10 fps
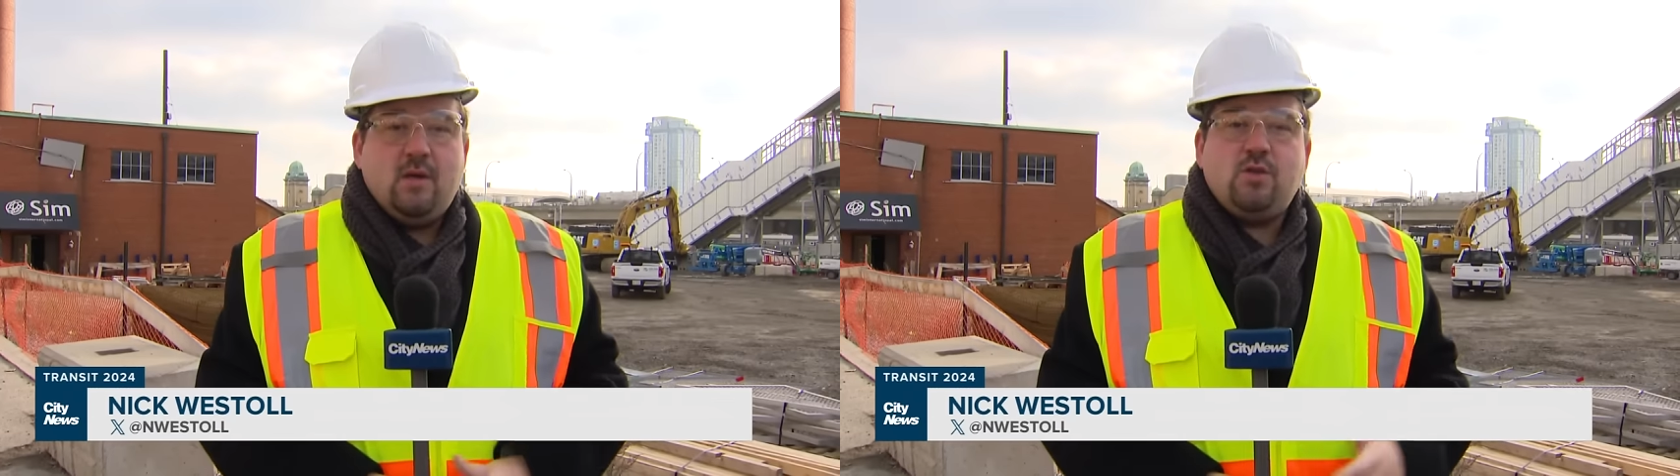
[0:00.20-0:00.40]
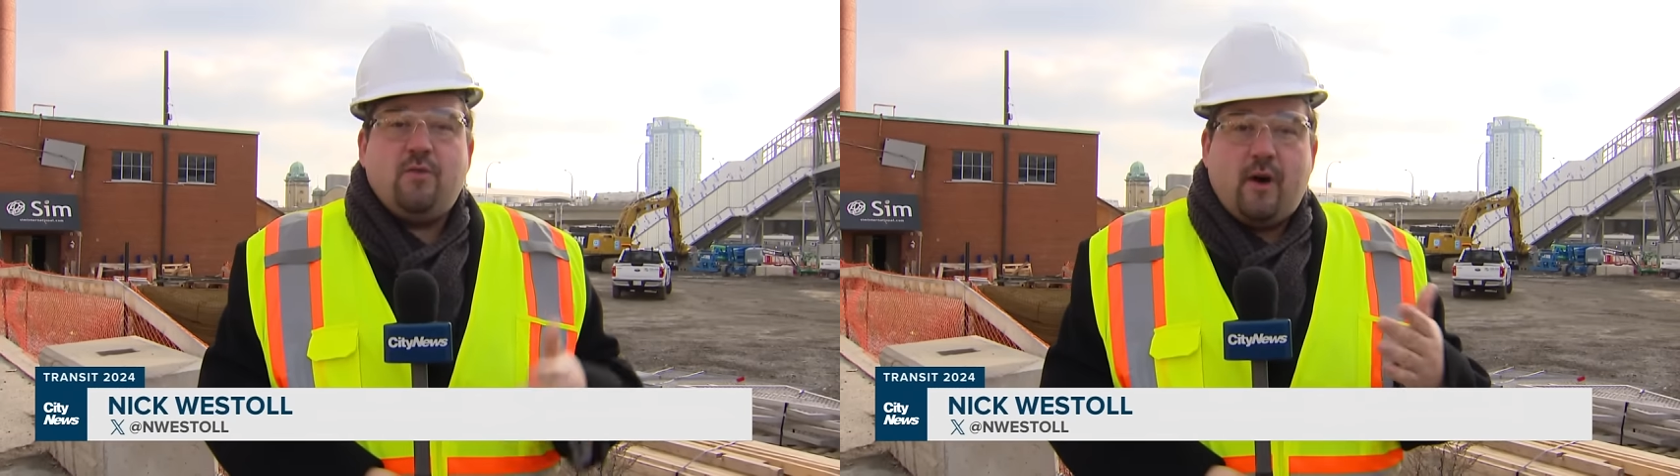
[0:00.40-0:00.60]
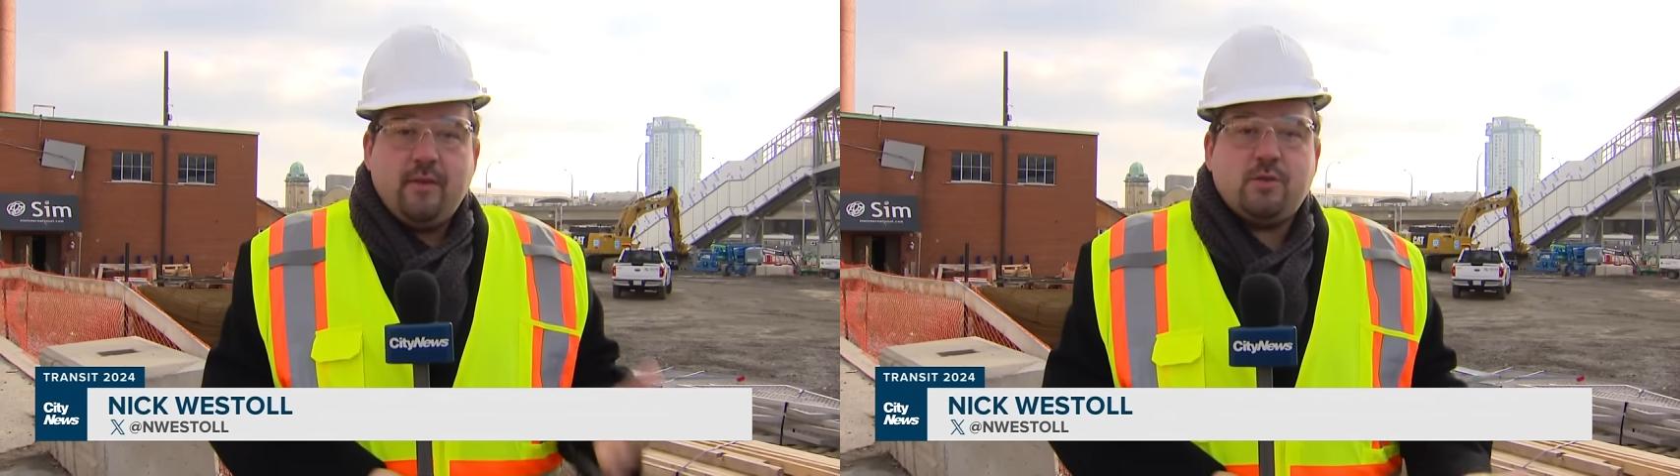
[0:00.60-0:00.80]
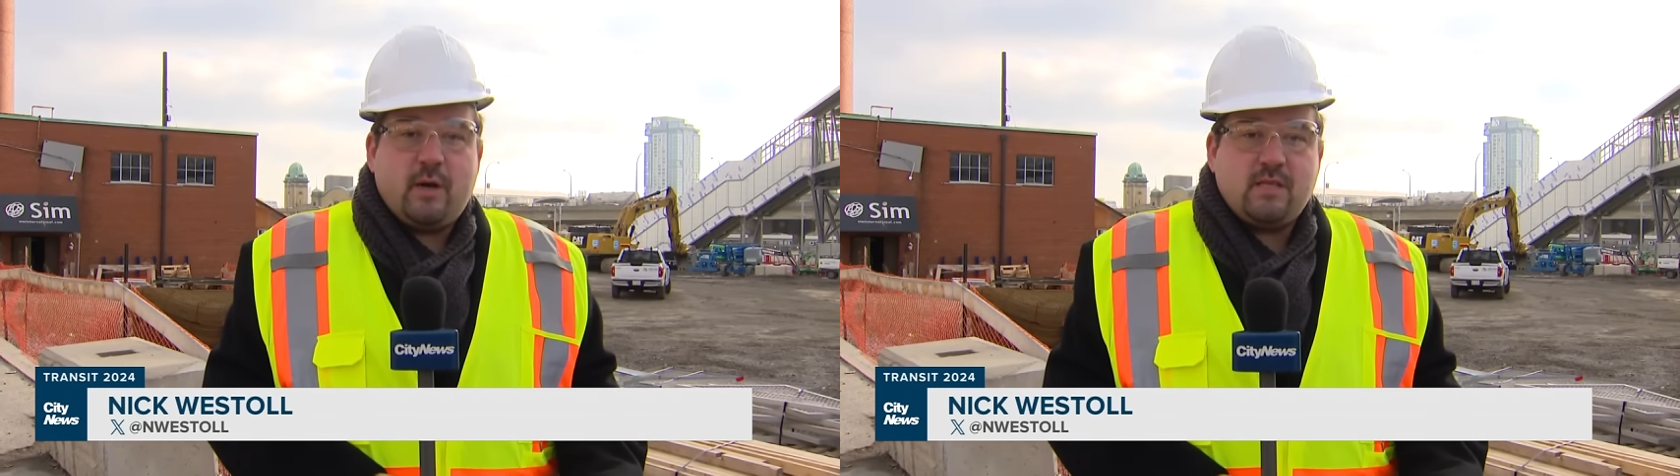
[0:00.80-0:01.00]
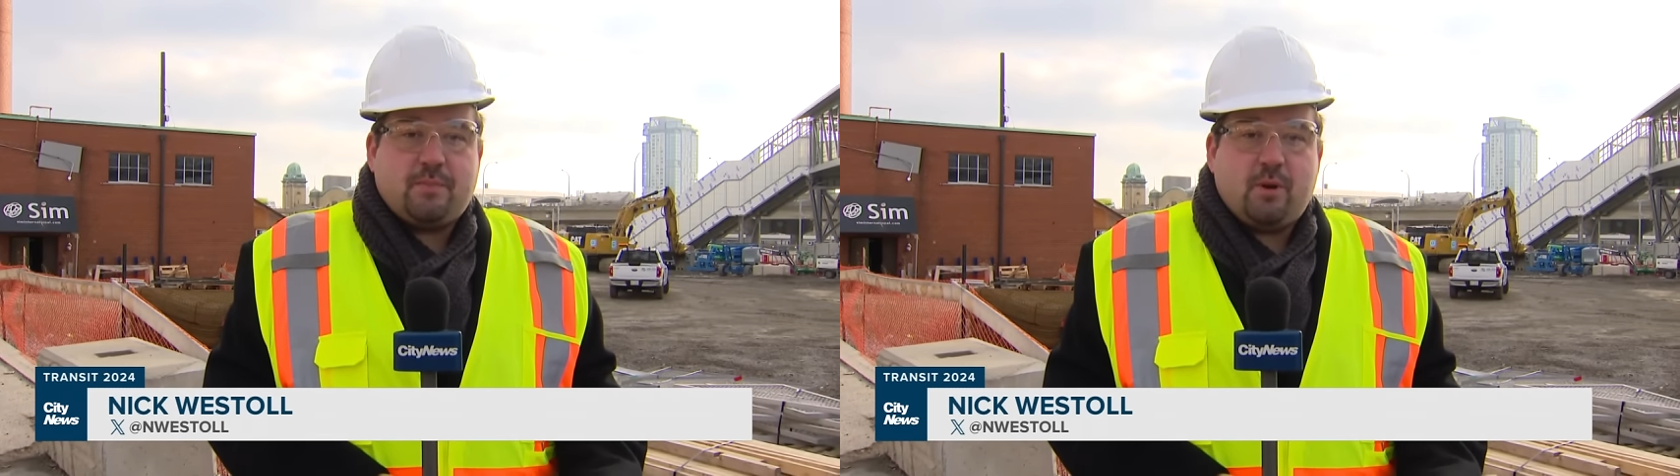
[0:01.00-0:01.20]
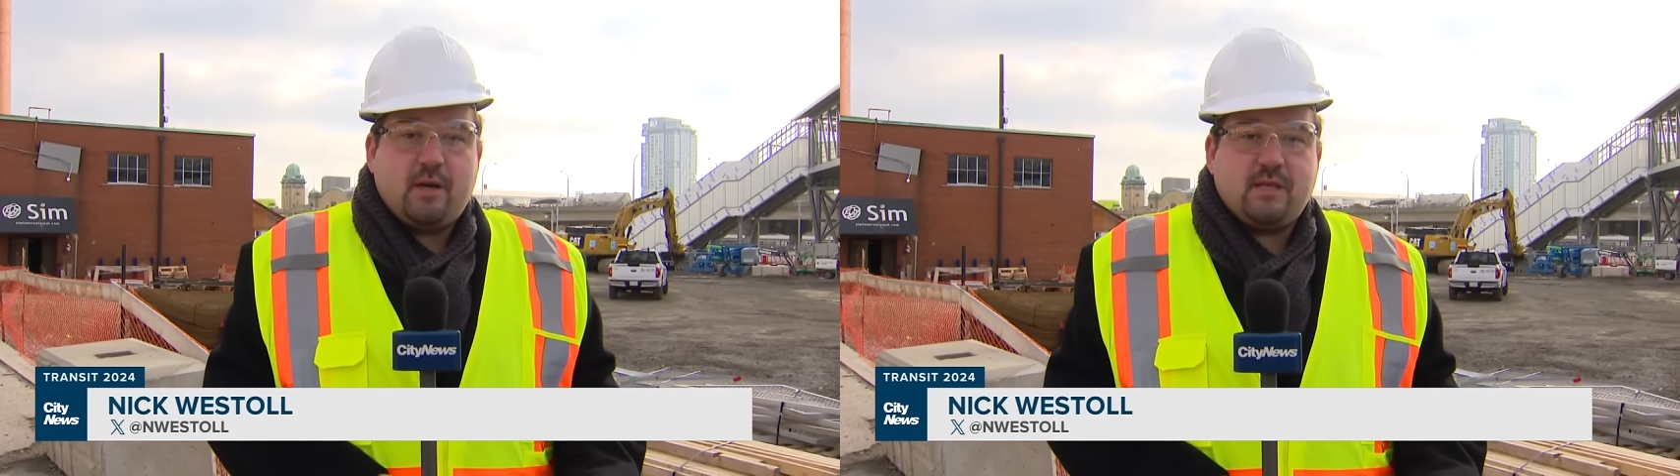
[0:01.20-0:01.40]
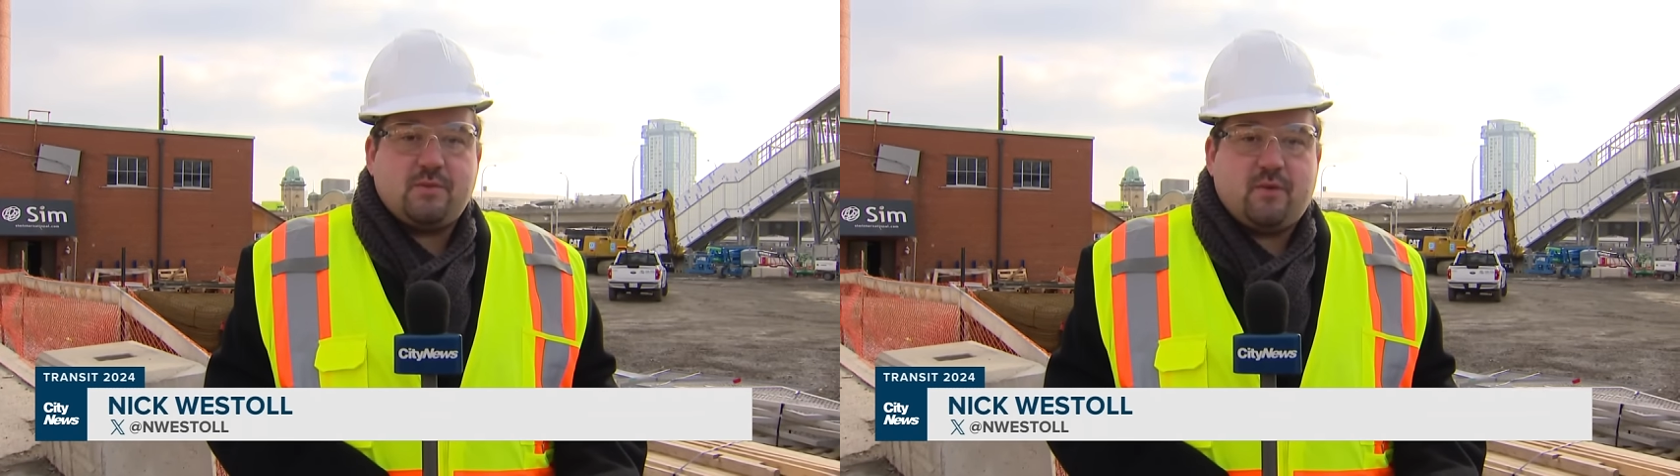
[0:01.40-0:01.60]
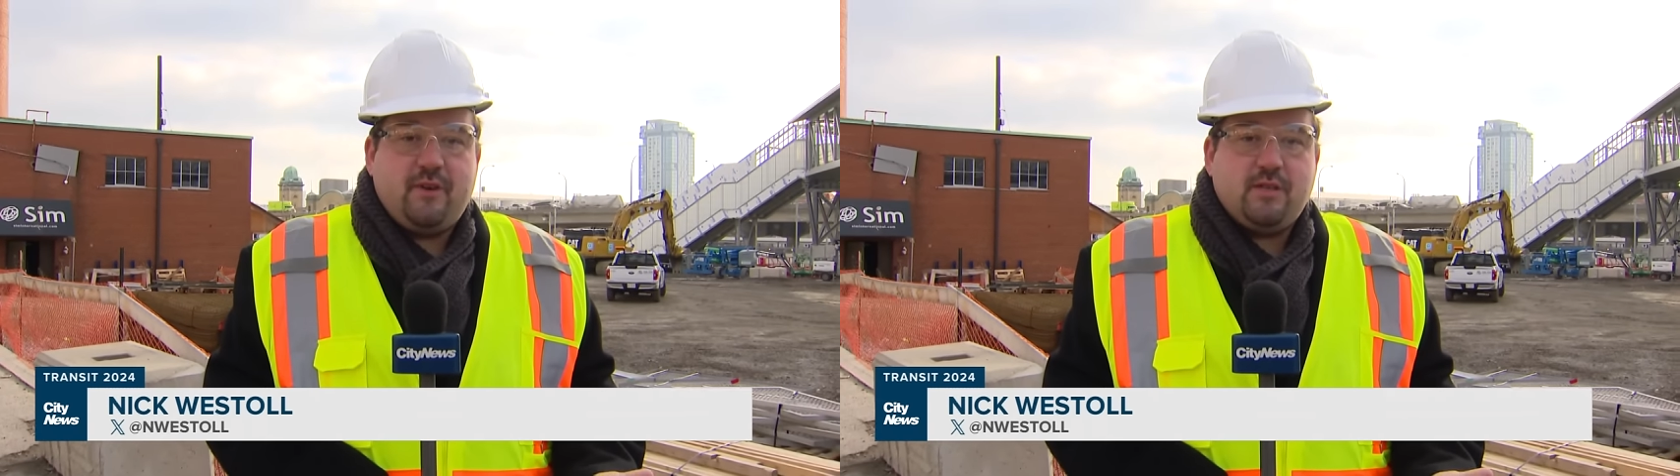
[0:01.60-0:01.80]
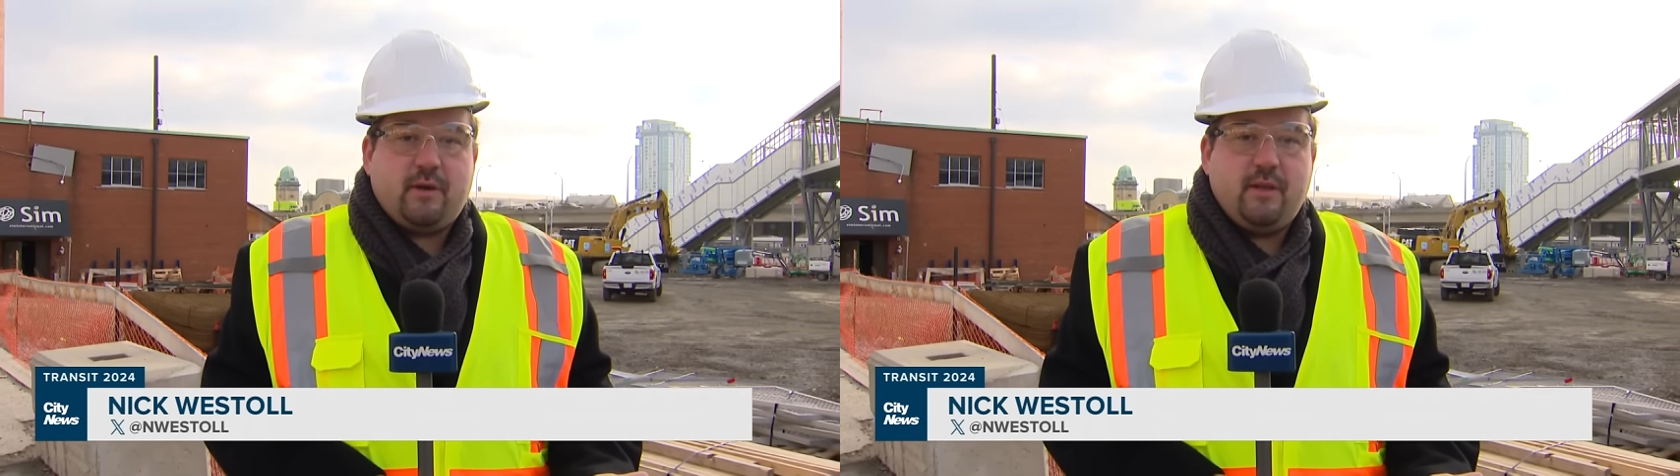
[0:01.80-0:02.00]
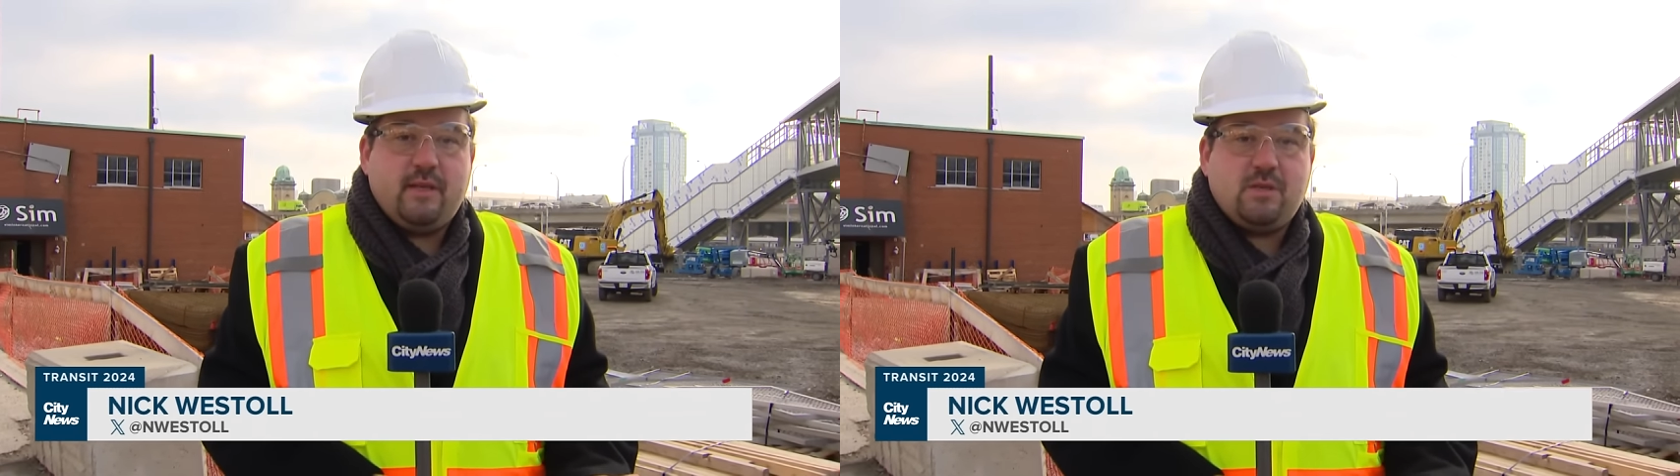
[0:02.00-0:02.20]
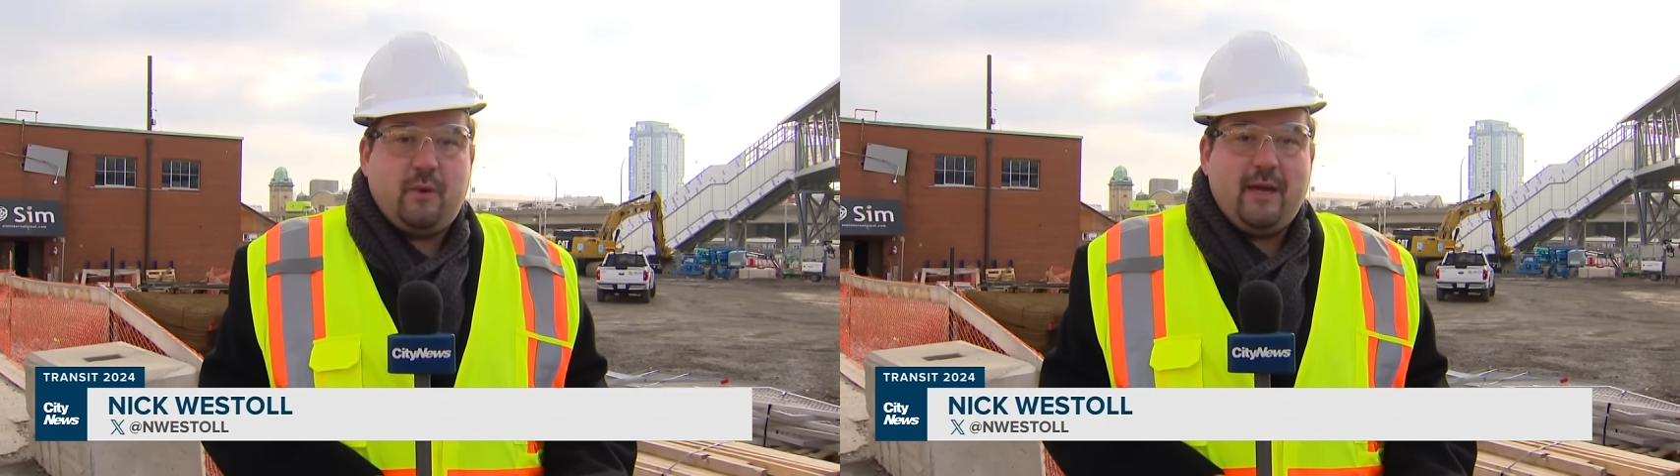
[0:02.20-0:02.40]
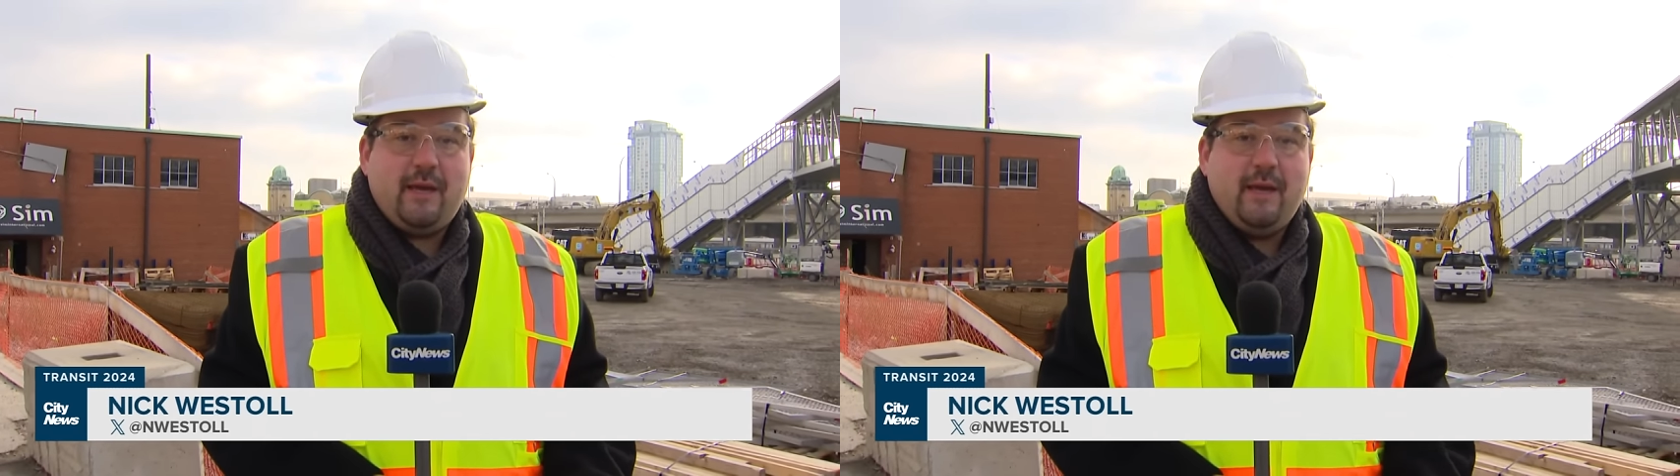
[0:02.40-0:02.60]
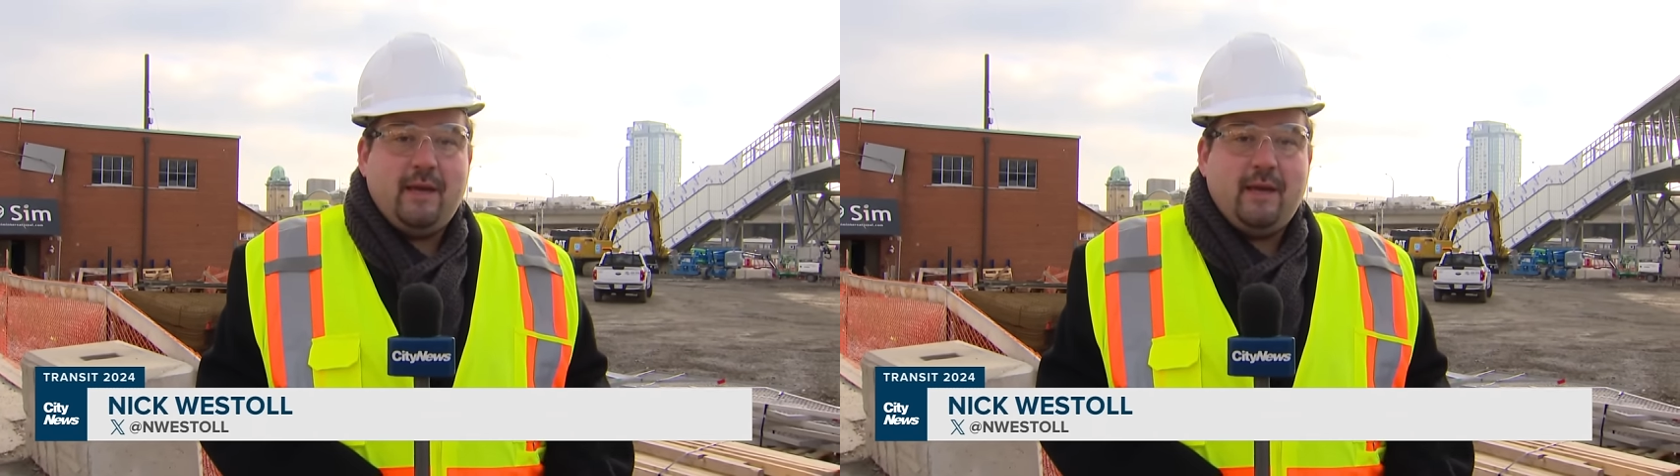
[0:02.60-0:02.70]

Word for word: So of all the transit projects we're featuring this week,